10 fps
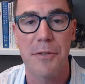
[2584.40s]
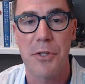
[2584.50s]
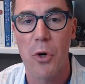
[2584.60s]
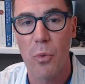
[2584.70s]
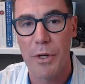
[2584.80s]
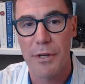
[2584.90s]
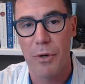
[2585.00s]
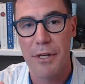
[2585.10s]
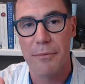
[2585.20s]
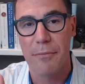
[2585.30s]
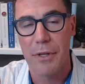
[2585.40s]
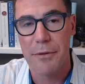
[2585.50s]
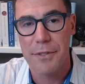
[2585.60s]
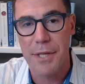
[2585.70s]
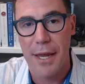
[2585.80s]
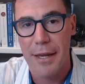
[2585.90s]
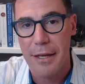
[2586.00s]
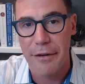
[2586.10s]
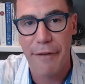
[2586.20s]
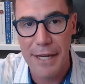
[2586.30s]
And so when when you when you say
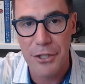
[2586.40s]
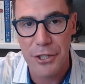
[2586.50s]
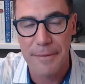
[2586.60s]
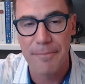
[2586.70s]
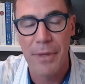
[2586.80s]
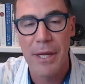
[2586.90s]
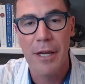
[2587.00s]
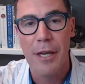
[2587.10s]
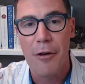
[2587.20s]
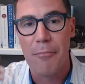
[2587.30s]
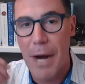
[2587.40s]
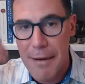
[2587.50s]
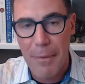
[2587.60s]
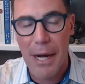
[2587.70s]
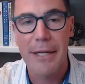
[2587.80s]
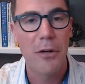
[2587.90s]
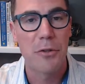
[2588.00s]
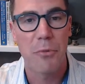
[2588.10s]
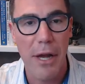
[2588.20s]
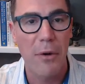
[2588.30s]
innovation, my mind
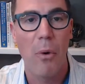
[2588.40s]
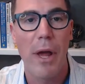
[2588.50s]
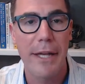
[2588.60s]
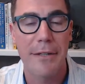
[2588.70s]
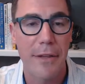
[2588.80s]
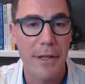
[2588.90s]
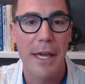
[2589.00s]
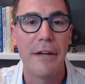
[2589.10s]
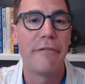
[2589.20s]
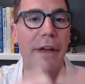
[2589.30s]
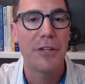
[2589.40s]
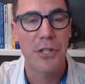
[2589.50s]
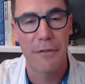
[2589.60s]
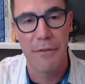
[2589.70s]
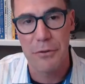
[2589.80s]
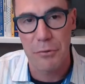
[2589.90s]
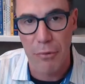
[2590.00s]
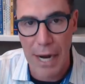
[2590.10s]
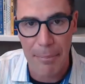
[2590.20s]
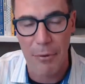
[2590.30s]
goes right away to the innovation of those
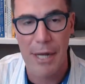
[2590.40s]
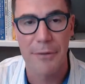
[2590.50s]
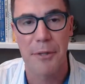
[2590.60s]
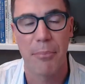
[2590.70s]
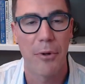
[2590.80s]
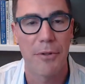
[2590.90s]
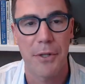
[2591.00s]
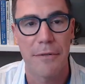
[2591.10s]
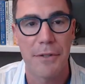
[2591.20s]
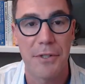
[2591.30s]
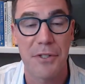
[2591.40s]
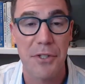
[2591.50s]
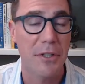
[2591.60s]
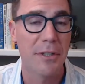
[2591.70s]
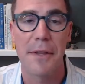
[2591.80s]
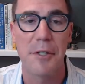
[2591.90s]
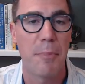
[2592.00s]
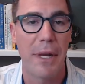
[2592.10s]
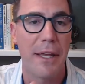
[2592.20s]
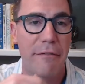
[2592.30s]
wraparound support services. Certainly, there's
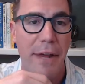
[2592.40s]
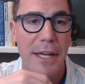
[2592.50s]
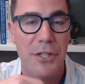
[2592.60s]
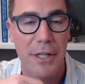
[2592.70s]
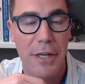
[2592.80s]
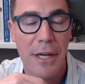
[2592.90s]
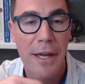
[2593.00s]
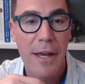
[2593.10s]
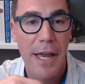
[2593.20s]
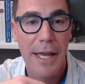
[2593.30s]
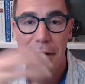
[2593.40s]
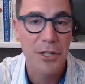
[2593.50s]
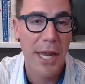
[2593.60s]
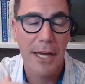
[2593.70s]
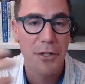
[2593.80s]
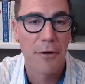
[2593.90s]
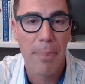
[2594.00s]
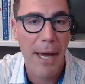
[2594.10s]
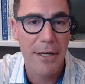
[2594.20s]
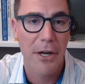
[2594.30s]
been innovation in educational
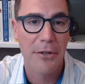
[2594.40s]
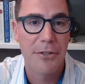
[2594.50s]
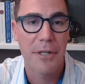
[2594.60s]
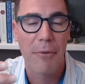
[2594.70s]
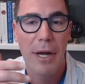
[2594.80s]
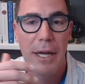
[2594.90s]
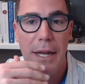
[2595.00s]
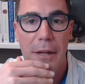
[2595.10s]
pedagogy, right?